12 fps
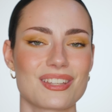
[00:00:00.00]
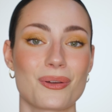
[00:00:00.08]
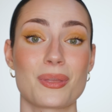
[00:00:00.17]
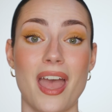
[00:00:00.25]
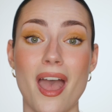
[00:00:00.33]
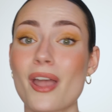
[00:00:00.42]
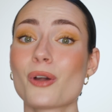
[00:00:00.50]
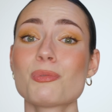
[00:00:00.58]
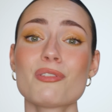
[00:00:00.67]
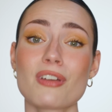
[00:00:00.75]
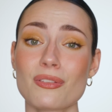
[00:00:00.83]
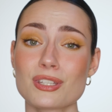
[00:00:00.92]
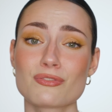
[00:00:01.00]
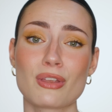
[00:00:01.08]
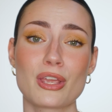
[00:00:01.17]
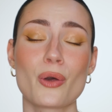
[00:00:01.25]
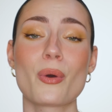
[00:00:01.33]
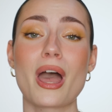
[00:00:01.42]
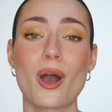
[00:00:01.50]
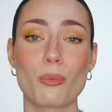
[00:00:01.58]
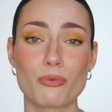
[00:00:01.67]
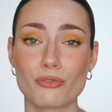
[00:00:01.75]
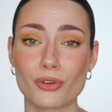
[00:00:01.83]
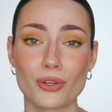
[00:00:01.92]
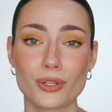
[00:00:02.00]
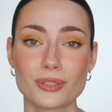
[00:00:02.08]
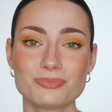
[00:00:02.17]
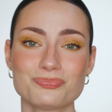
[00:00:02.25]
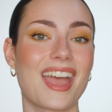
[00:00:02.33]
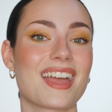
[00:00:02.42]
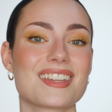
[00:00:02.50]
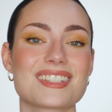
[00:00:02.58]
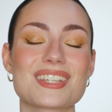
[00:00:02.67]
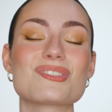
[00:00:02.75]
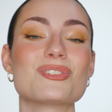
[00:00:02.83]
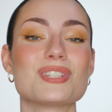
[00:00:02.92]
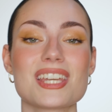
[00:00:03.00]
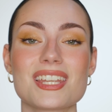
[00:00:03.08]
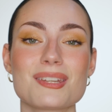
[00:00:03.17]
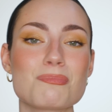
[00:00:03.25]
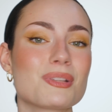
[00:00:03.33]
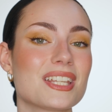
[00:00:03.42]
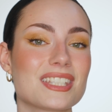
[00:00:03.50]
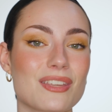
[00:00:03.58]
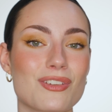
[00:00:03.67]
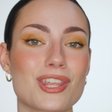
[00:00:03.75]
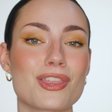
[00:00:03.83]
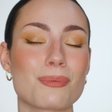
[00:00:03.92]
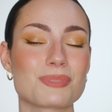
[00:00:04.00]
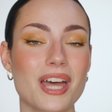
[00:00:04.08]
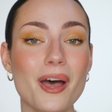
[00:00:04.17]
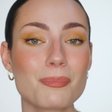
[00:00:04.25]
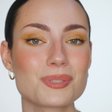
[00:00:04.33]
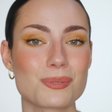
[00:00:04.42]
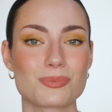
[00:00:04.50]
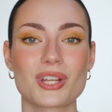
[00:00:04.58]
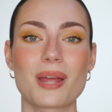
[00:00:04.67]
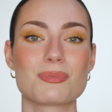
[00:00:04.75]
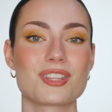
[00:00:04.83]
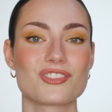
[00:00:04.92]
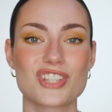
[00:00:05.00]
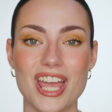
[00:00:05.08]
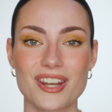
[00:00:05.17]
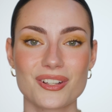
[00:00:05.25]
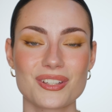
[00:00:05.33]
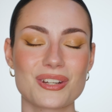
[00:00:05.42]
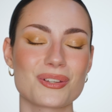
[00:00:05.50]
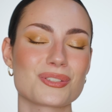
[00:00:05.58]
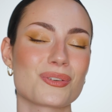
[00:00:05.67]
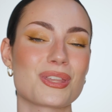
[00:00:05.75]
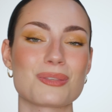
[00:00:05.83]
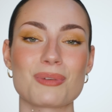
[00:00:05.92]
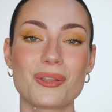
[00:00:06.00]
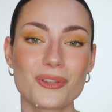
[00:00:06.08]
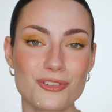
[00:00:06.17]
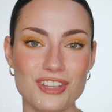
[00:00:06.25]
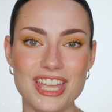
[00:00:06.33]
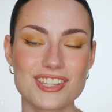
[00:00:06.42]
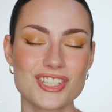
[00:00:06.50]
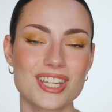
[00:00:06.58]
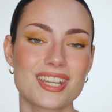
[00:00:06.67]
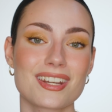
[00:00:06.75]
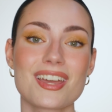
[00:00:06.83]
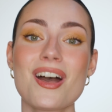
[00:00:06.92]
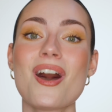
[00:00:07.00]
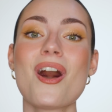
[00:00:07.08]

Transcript: So yeah, I hope you found this video helpful. And if you did, please give it a thumbs up, subscribe to the channel, and also hit the bell notification.